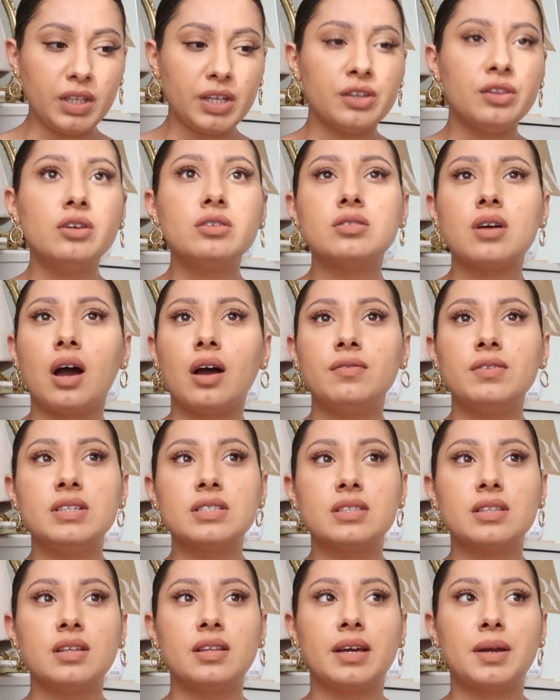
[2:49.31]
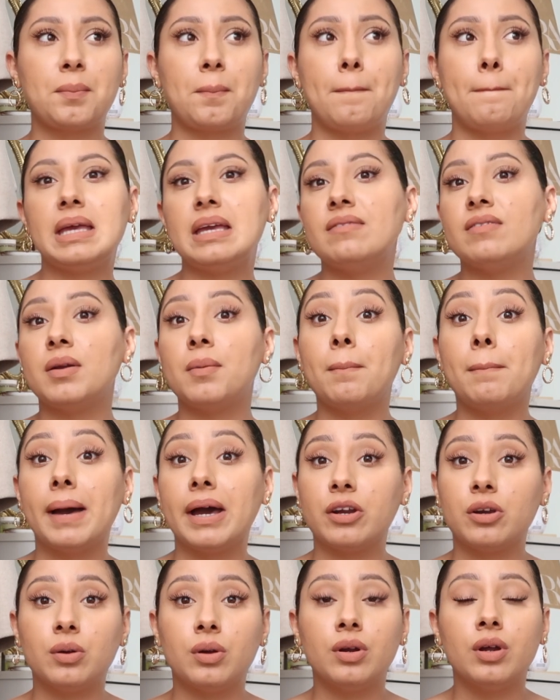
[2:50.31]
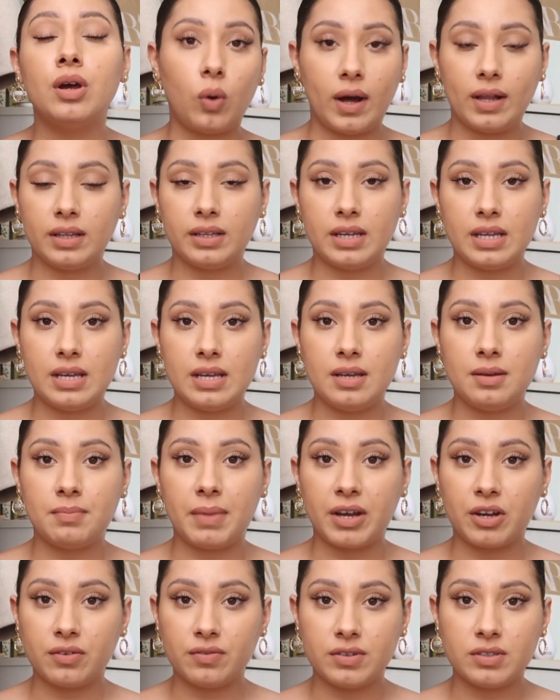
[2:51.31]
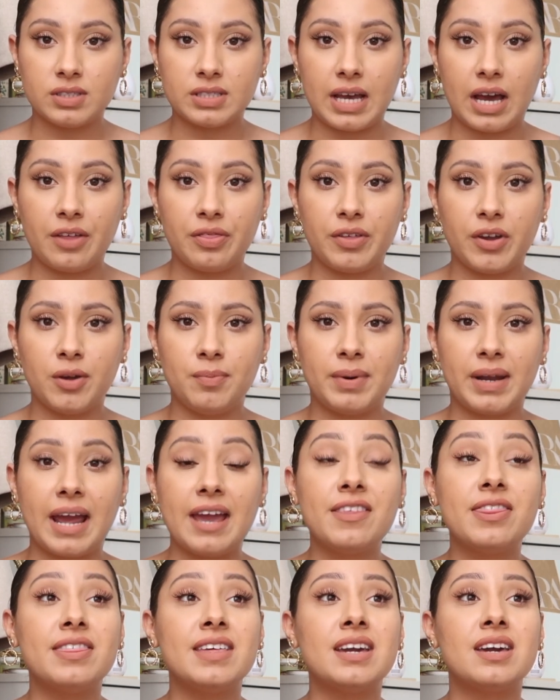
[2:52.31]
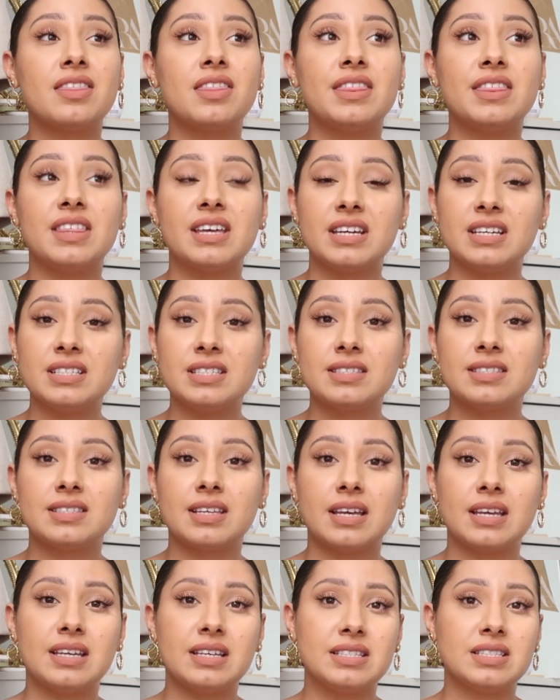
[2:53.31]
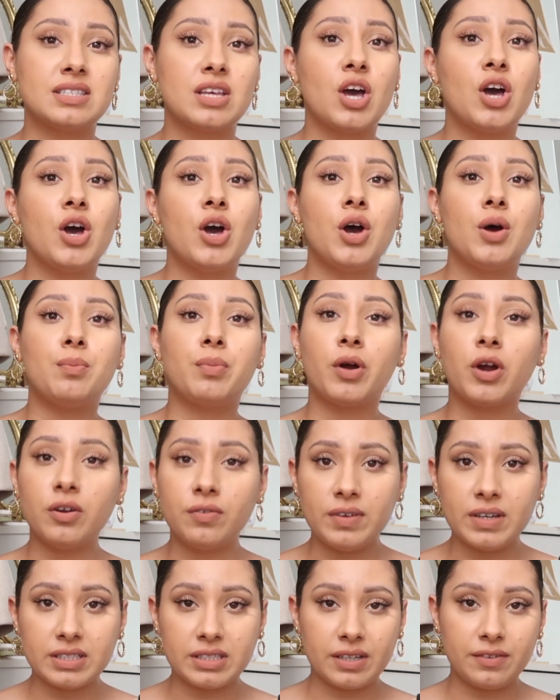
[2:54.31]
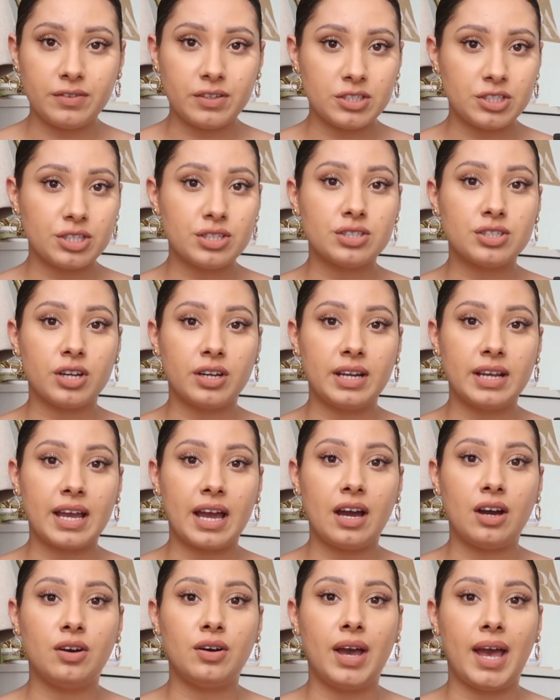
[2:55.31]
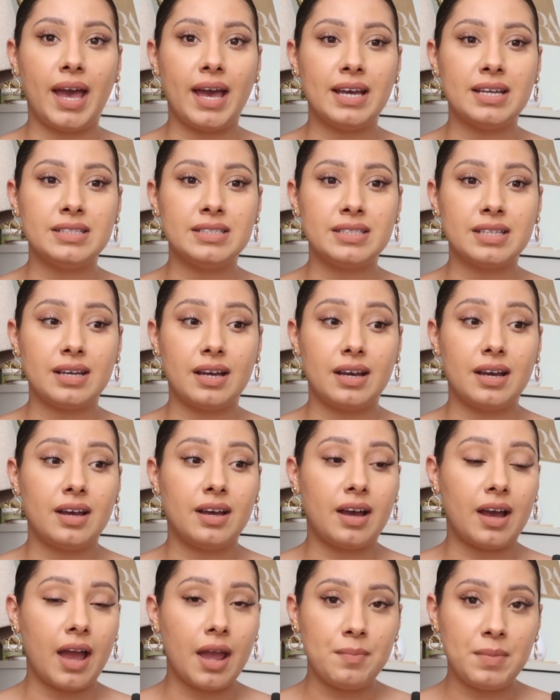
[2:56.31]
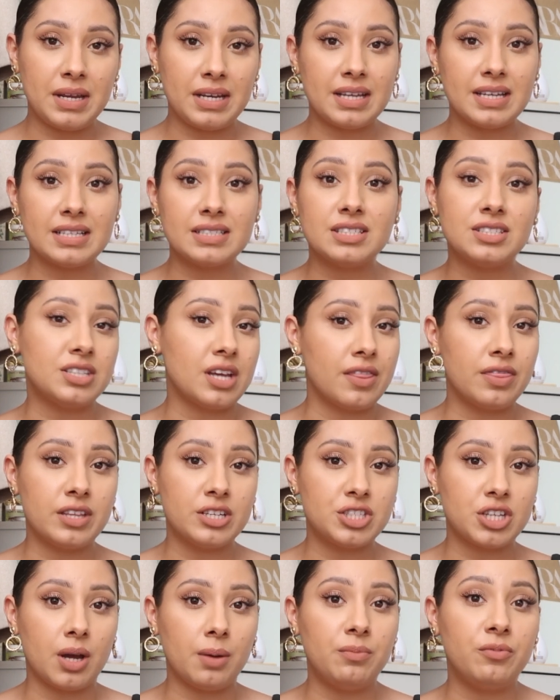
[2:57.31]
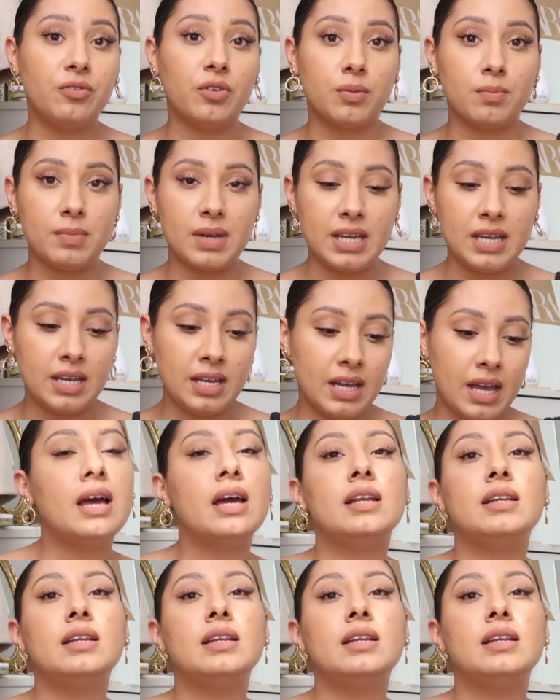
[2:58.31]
There's obviously even better quality microphones out there, but I think this is perfect if you're just starting out, and it's done the job for me.